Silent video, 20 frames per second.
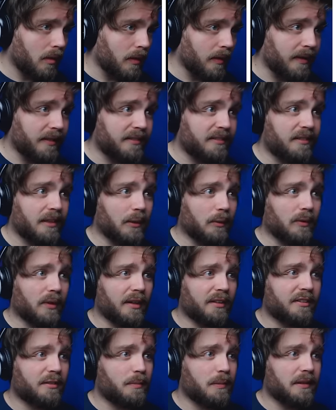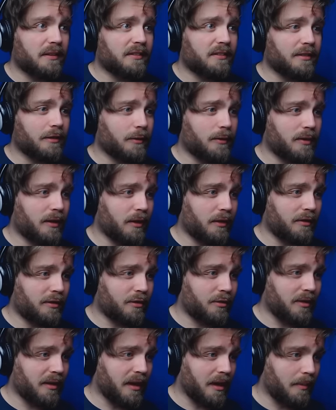but it's so nice being so close
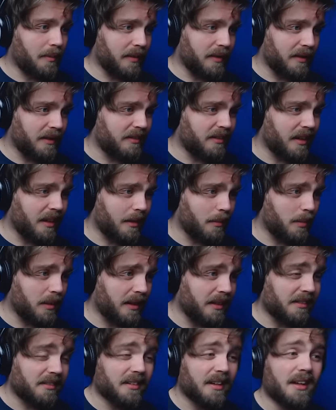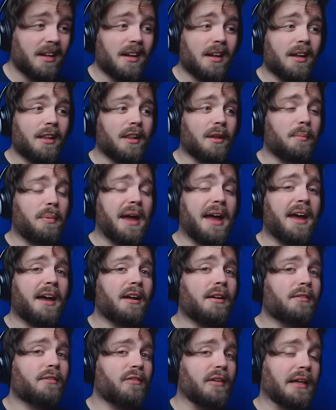to it up in this high place. The
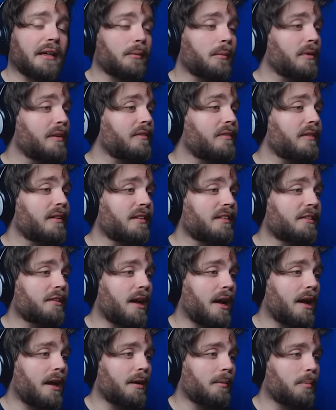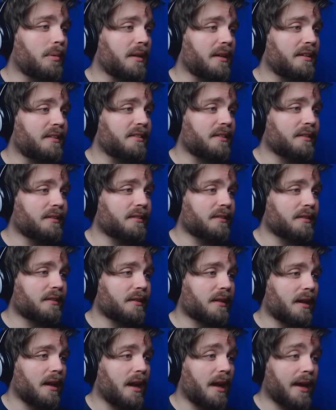bad thing with these high places
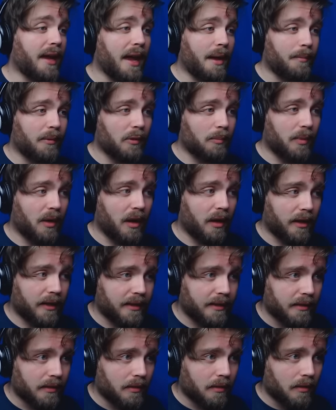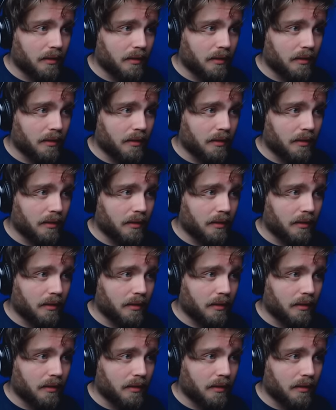is I am up high,